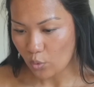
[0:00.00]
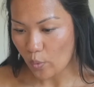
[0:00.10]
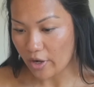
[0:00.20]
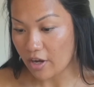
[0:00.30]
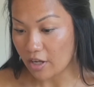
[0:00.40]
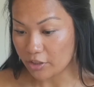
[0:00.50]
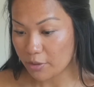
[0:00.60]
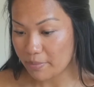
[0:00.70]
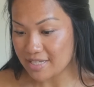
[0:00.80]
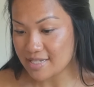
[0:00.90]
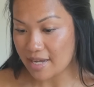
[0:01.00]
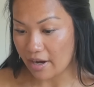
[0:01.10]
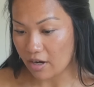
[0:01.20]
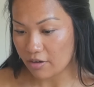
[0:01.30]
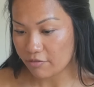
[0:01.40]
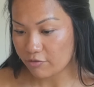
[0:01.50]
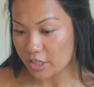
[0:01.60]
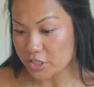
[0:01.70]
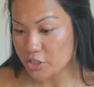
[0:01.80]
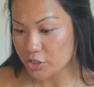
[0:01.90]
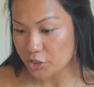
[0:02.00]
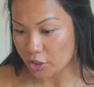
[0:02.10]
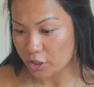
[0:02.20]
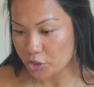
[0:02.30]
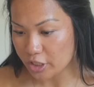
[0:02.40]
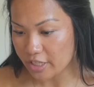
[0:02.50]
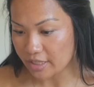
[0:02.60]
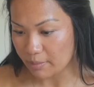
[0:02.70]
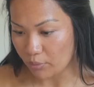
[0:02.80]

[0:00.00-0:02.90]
Where color meets care, Fresh's Sugar Treat lip